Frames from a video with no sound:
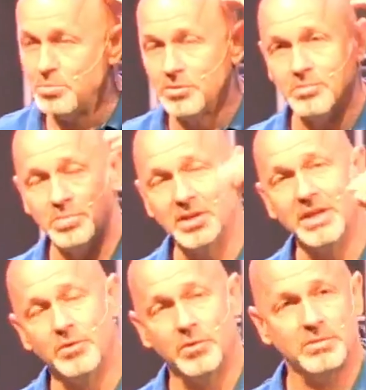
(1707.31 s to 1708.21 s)
new
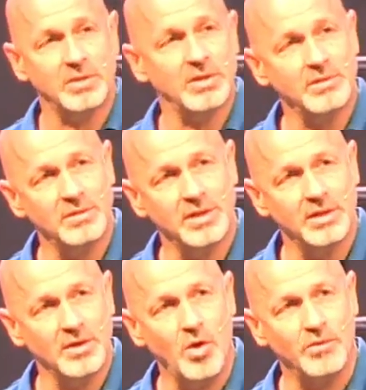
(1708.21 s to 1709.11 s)
believer,
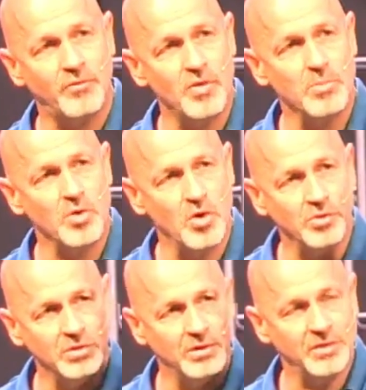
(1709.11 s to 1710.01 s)
the former
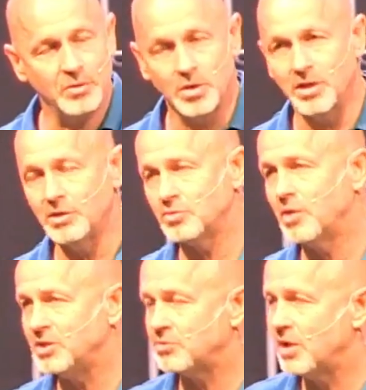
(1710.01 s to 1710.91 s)
owner of the Aurelio's
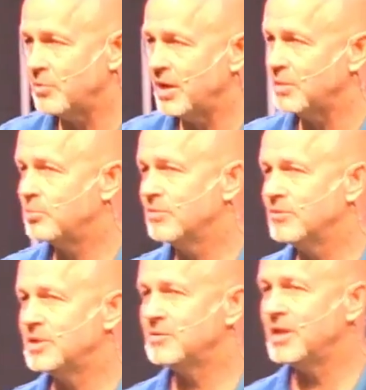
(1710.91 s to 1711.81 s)
restaurant we had the
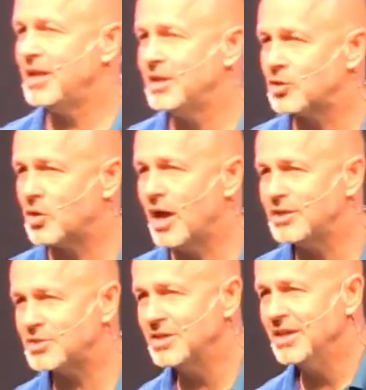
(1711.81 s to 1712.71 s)
privilege of leading to
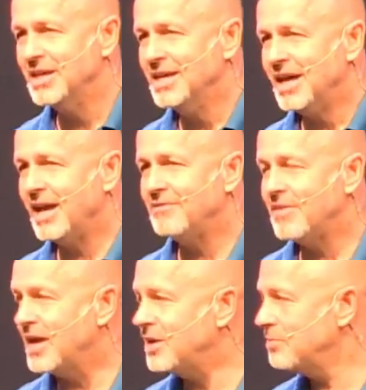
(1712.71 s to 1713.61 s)
Christ. I
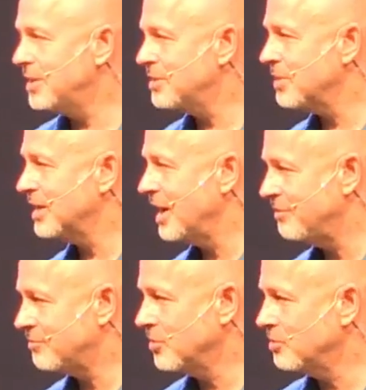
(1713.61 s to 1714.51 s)
invited him into my
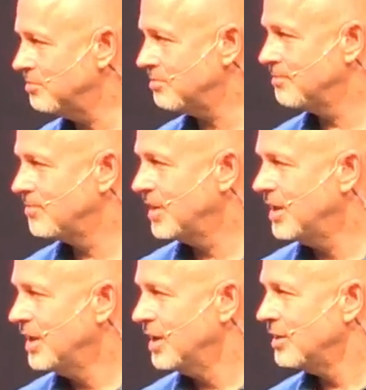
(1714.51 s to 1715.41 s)
life group.
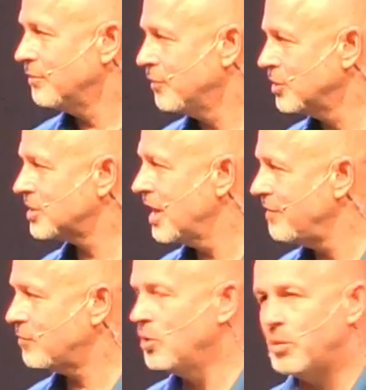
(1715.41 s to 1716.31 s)
The first
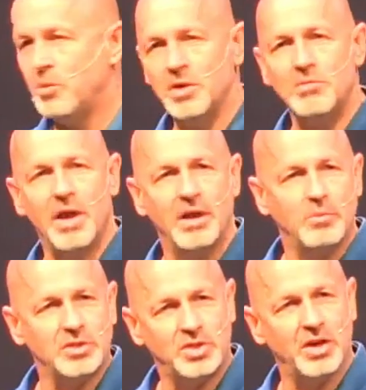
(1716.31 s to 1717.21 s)
life group, we went around
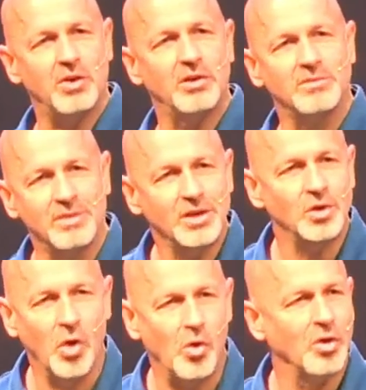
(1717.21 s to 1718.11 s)
and we shared our
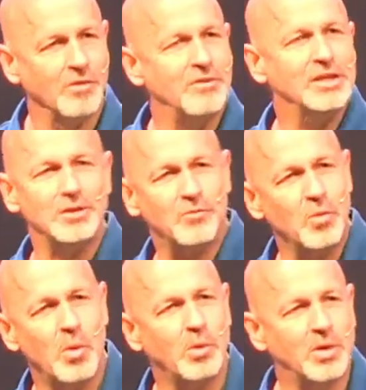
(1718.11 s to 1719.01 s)
goal, our vision for what